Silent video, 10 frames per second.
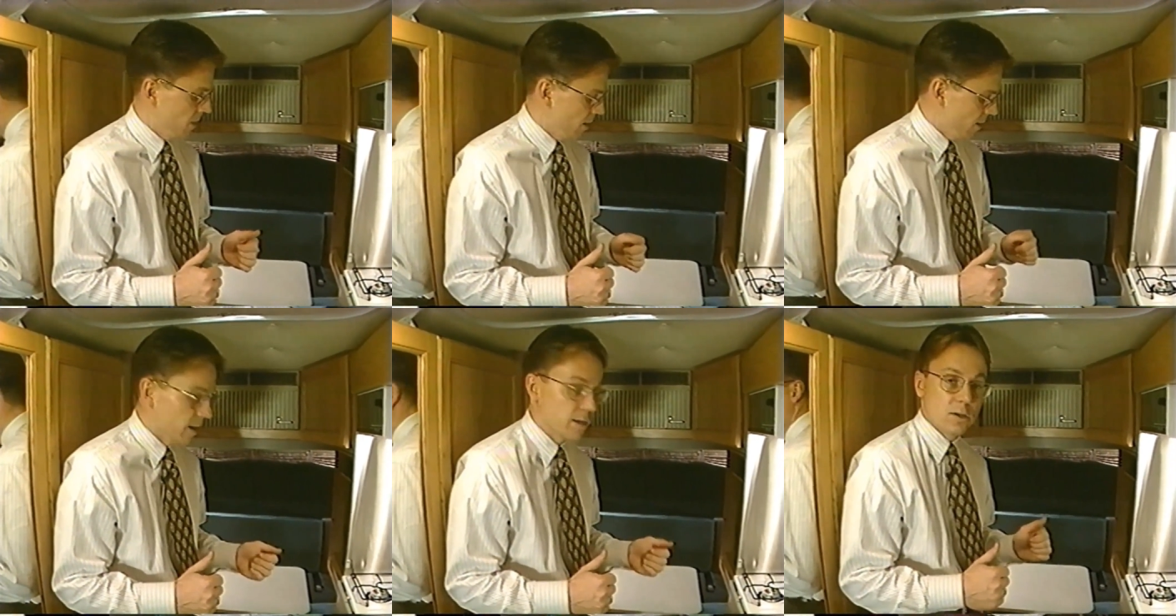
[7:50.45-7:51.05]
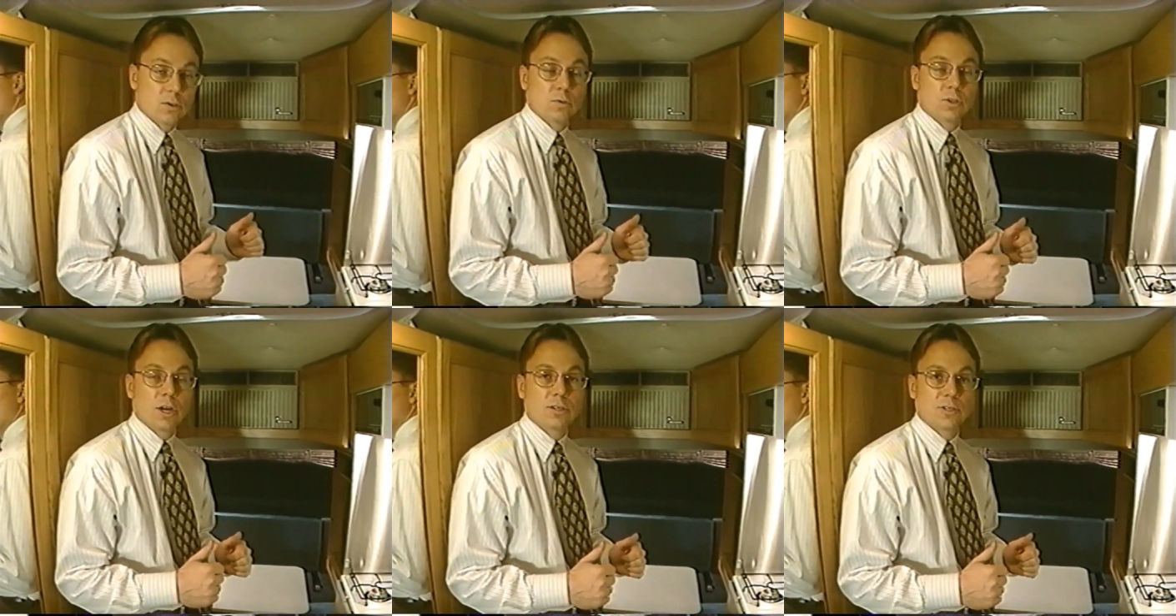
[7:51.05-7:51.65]
And it also
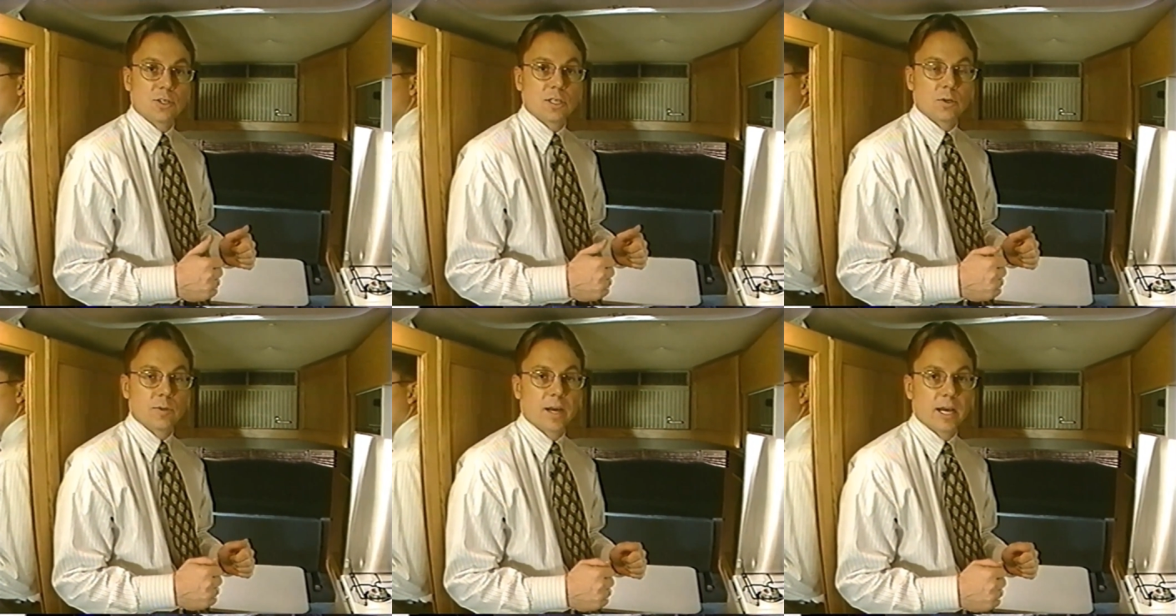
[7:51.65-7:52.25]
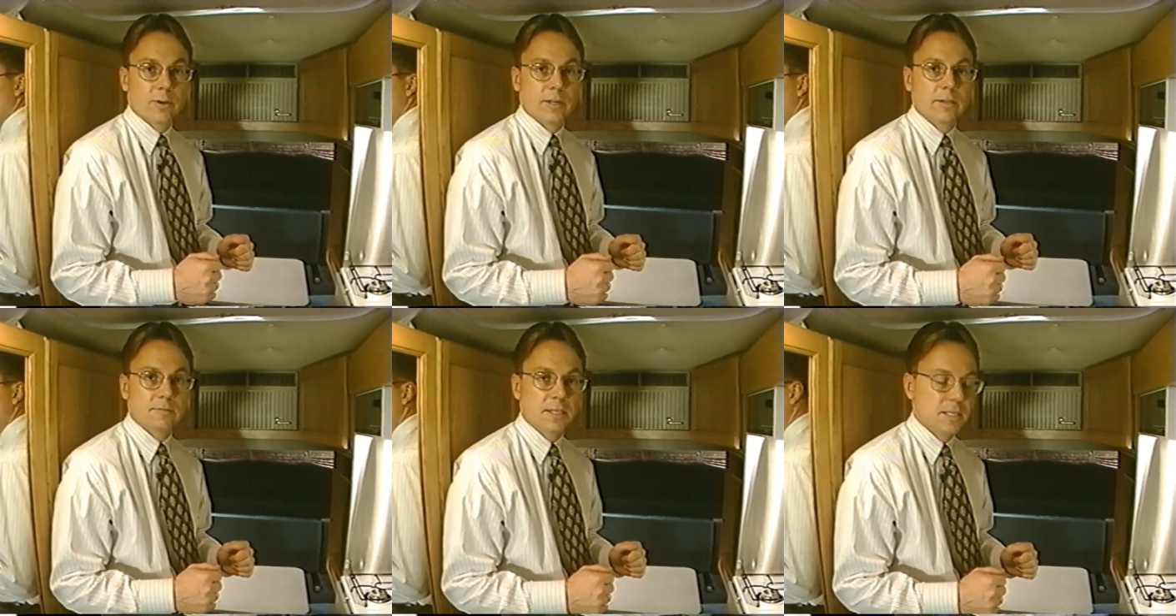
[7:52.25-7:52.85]
charges your auxiliary battery if
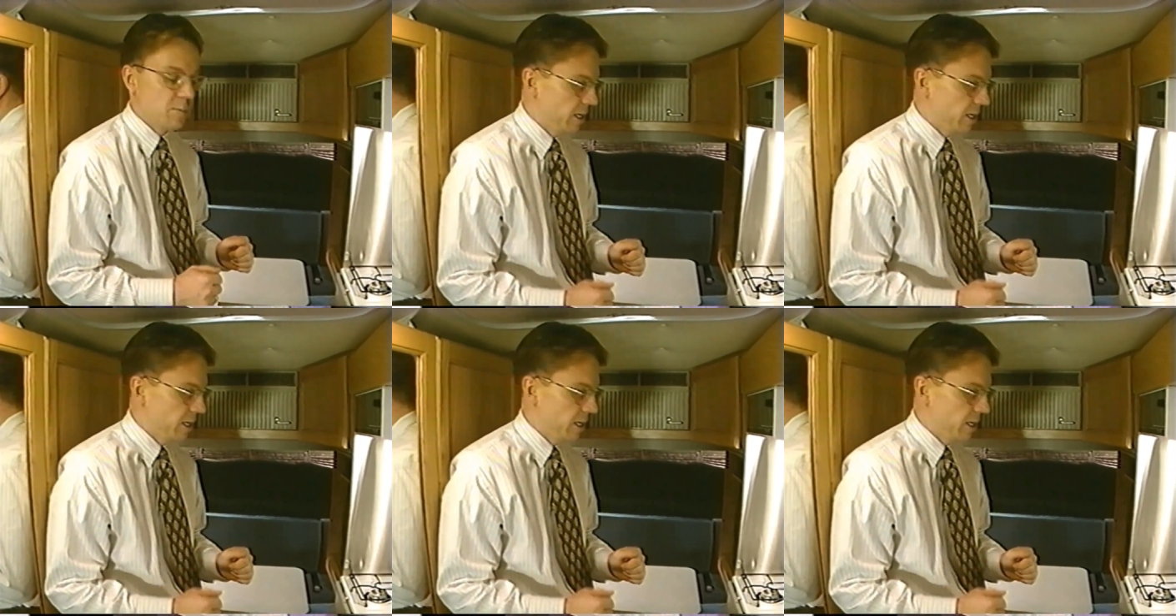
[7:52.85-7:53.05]
need be.